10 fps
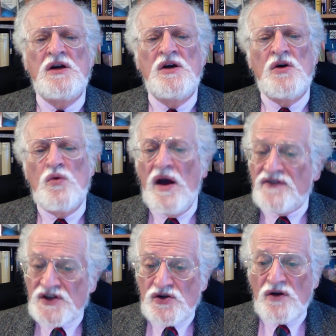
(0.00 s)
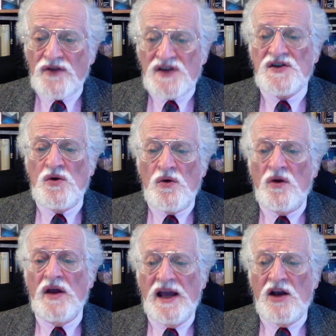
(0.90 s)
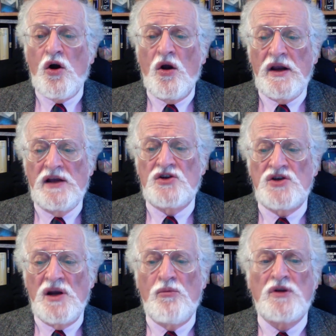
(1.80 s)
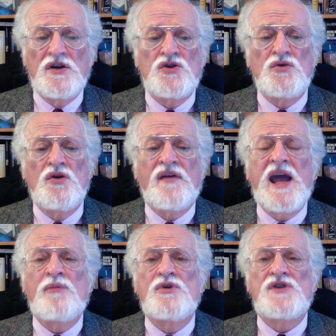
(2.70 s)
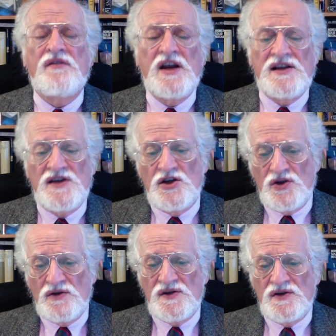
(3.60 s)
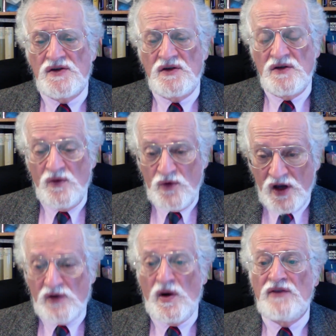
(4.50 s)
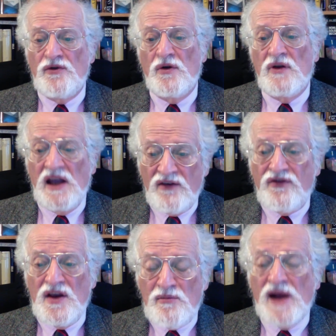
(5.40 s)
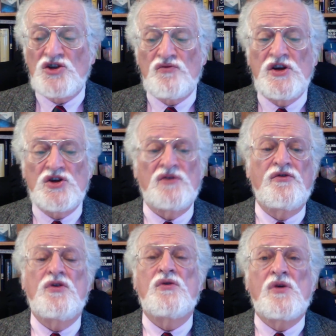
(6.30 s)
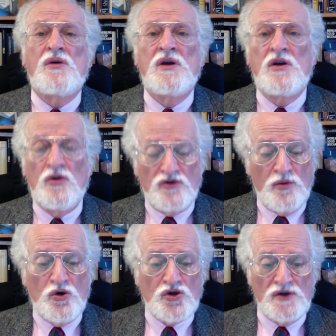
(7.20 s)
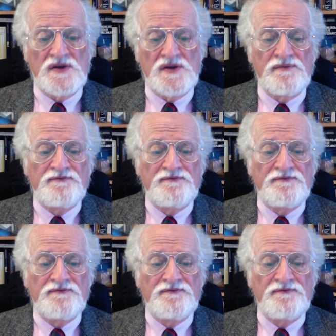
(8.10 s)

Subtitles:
who have served the school and college in a multitude of campus organizations, we are grateful and feel much richer for your contributions.